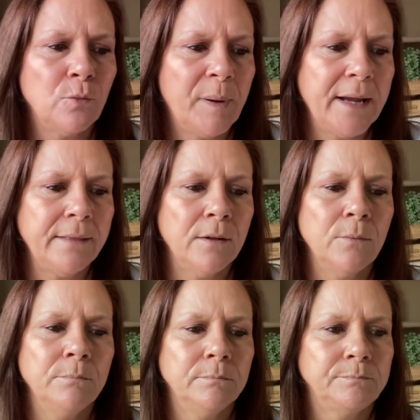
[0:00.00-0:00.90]
paint
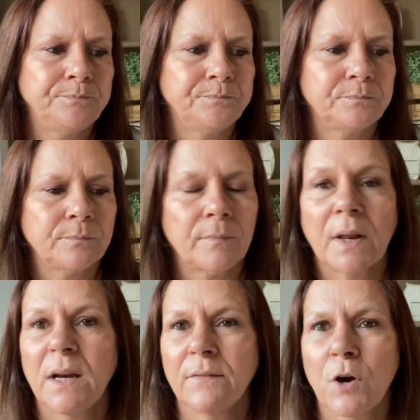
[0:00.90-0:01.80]
them,
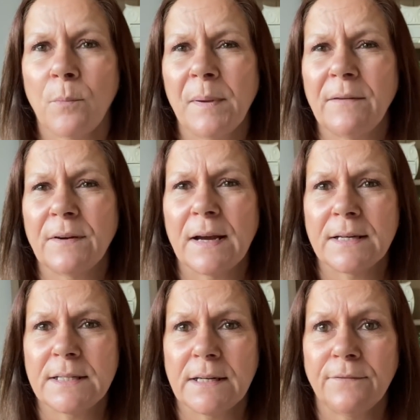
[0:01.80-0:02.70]
and I've got a bit of an
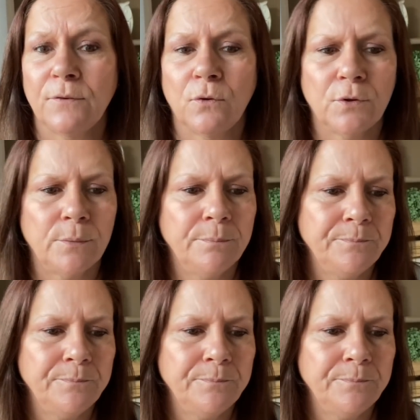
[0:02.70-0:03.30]
idea for them.